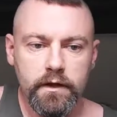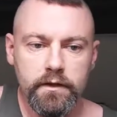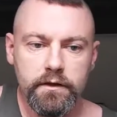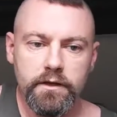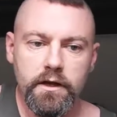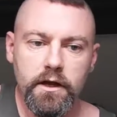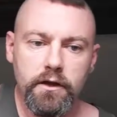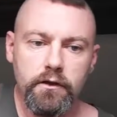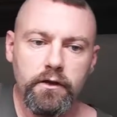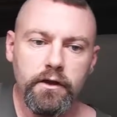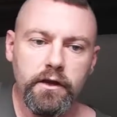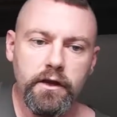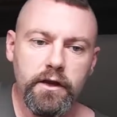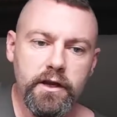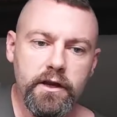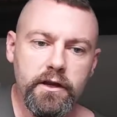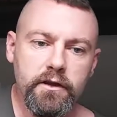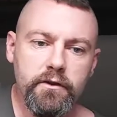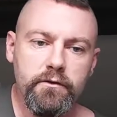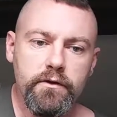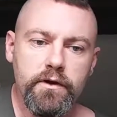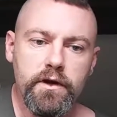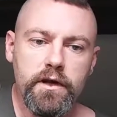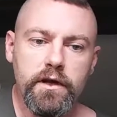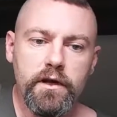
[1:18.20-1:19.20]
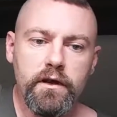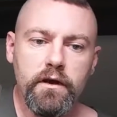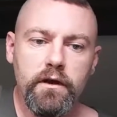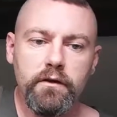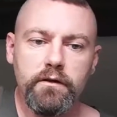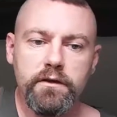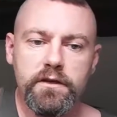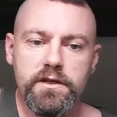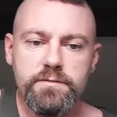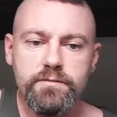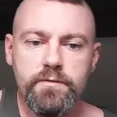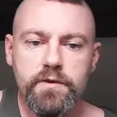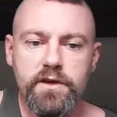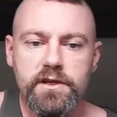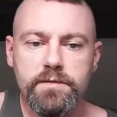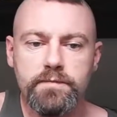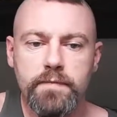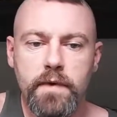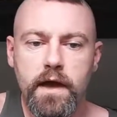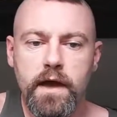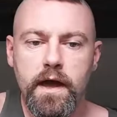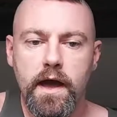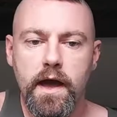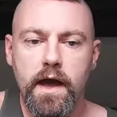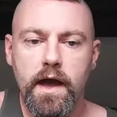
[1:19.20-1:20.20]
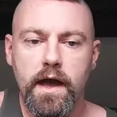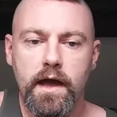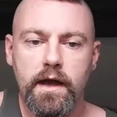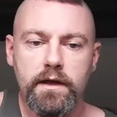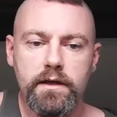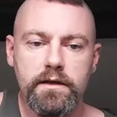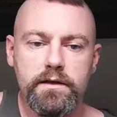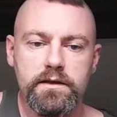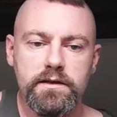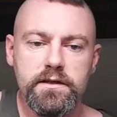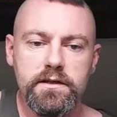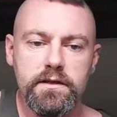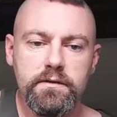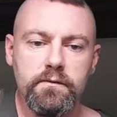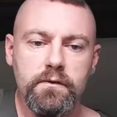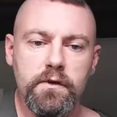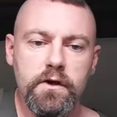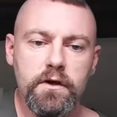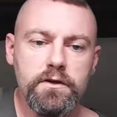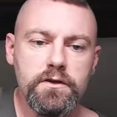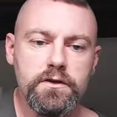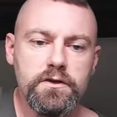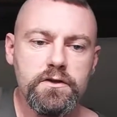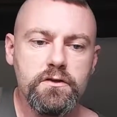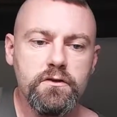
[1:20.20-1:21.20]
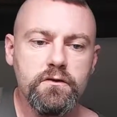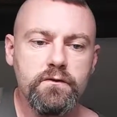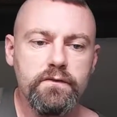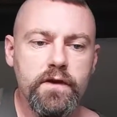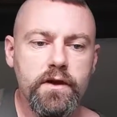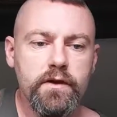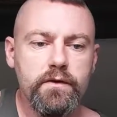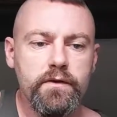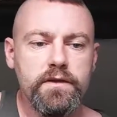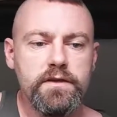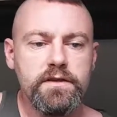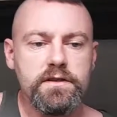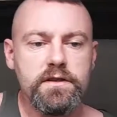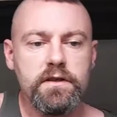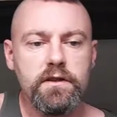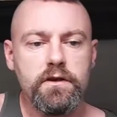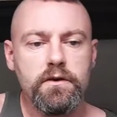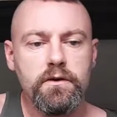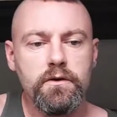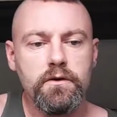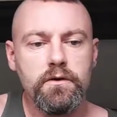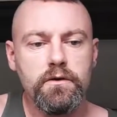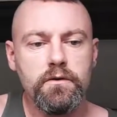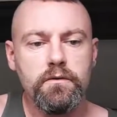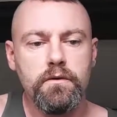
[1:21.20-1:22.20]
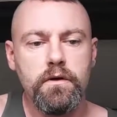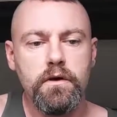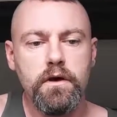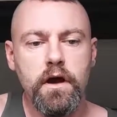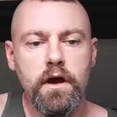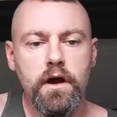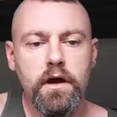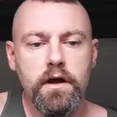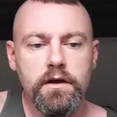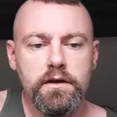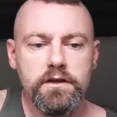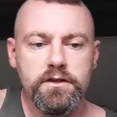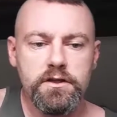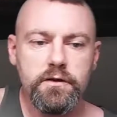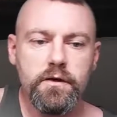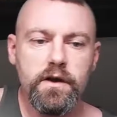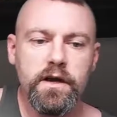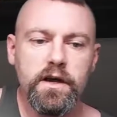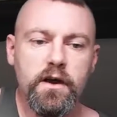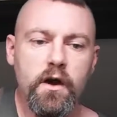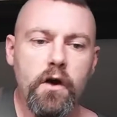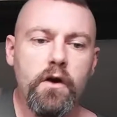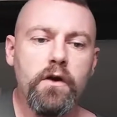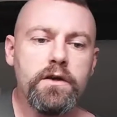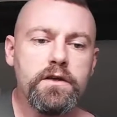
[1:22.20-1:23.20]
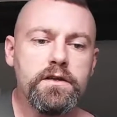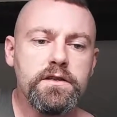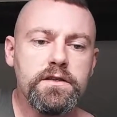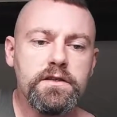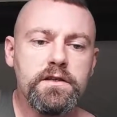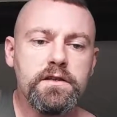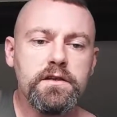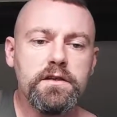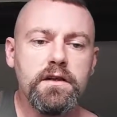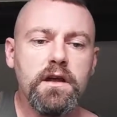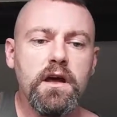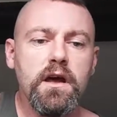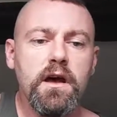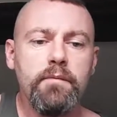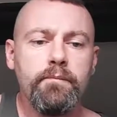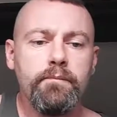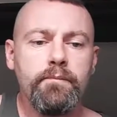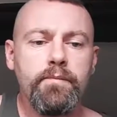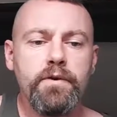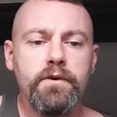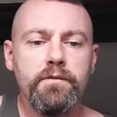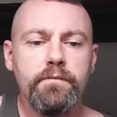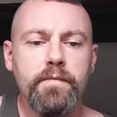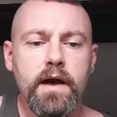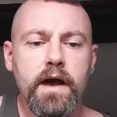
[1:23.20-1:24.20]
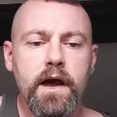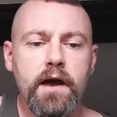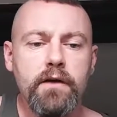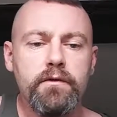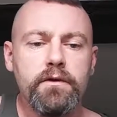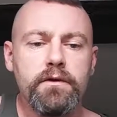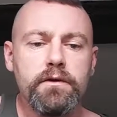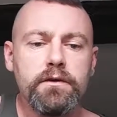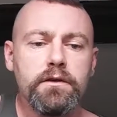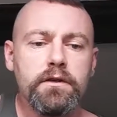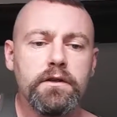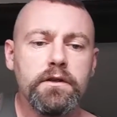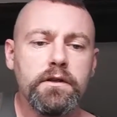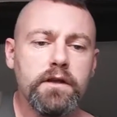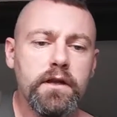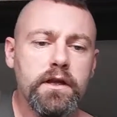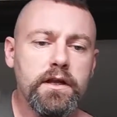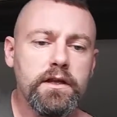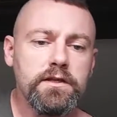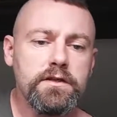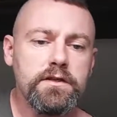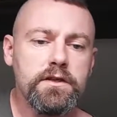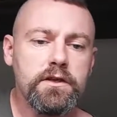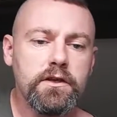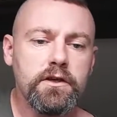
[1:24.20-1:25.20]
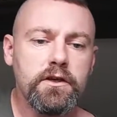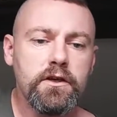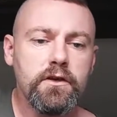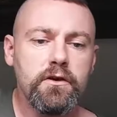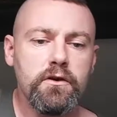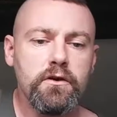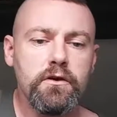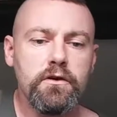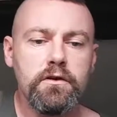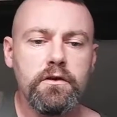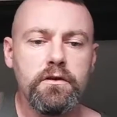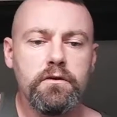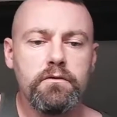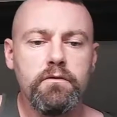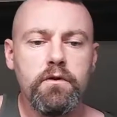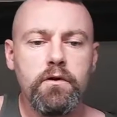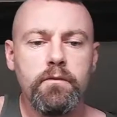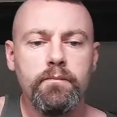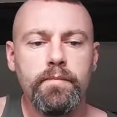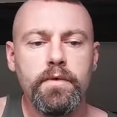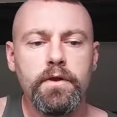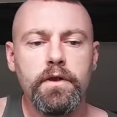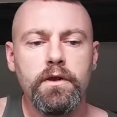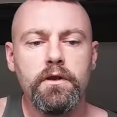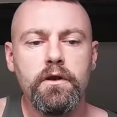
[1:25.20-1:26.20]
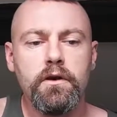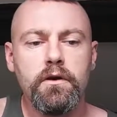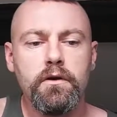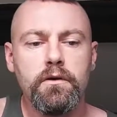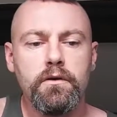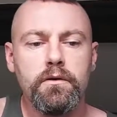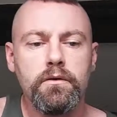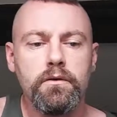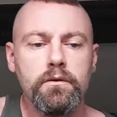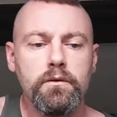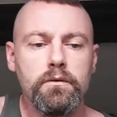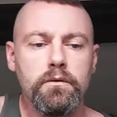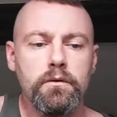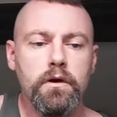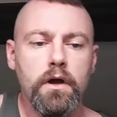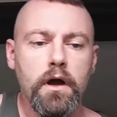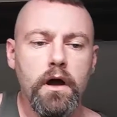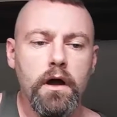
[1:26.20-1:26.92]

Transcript: Now clearing all these bricks by hand, it was so very slow. So I hoisted up a barrel and secured a rope below.